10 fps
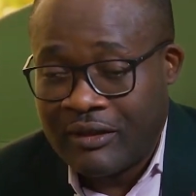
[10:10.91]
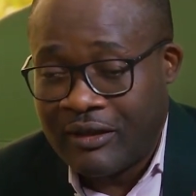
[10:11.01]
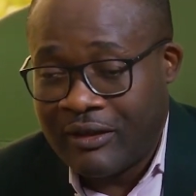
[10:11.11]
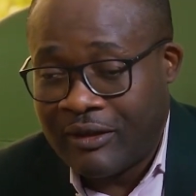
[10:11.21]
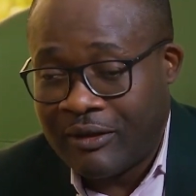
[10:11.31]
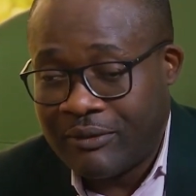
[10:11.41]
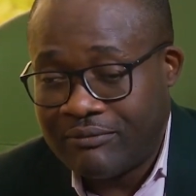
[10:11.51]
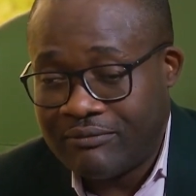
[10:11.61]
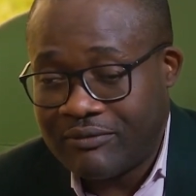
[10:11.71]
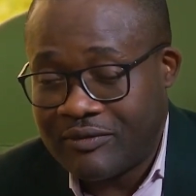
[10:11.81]

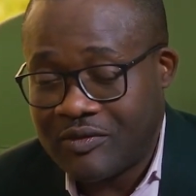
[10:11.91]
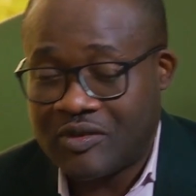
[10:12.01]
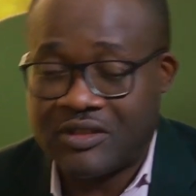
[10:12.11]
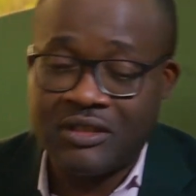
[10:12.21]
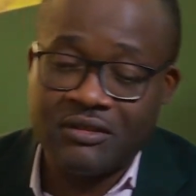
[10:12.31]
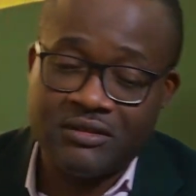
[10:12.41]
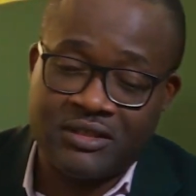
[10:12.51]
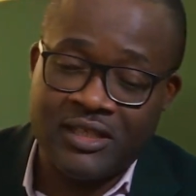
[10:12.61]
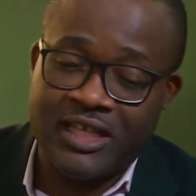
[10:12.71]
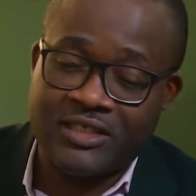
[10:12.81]
Um, still,
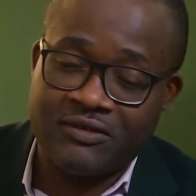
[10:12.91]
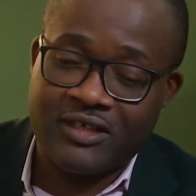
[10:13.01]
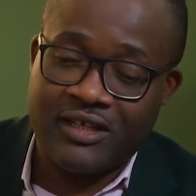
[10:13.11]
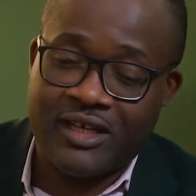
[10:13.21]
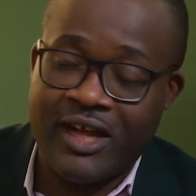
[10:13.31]
still as a,